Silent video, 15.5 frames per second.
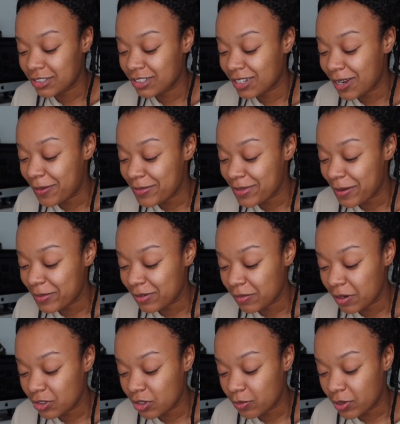And she comes up to
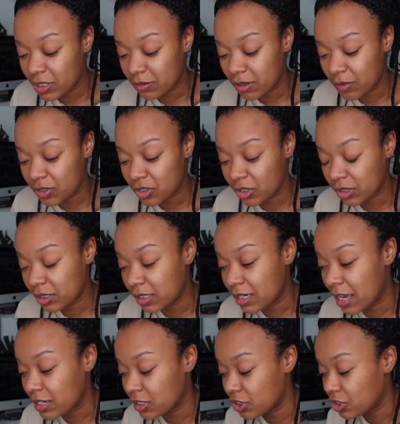me and she brings me a bunch of
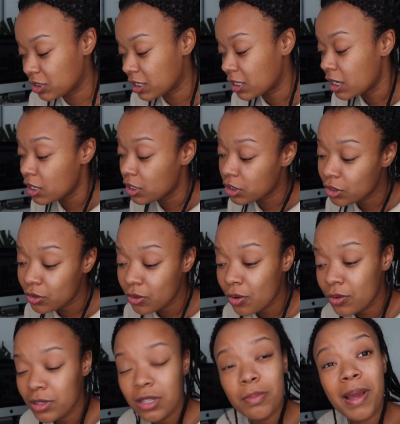Kleenex. And she's like, you can
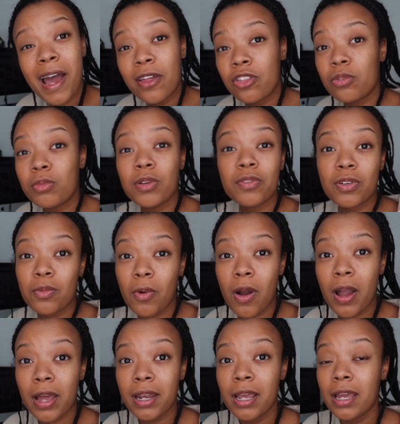go to the bathroom if you
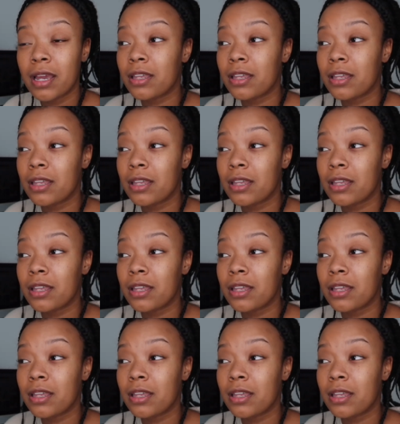want.